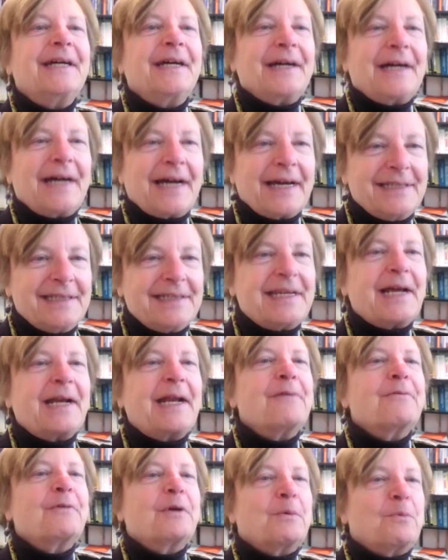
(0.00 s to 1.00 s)
I did not
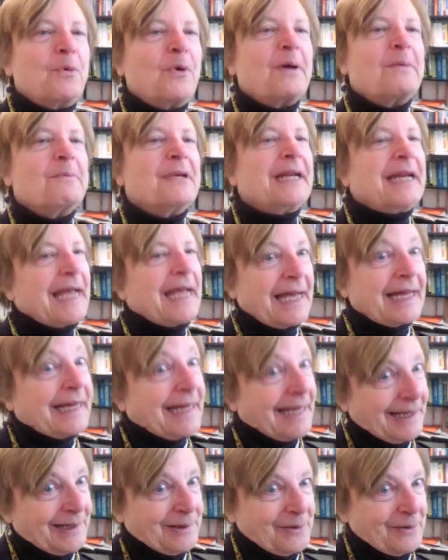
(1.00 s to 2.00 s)
have an appointment at
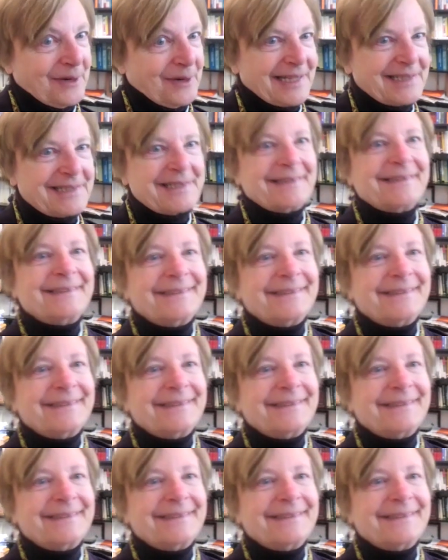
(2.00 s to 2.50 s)
NUS,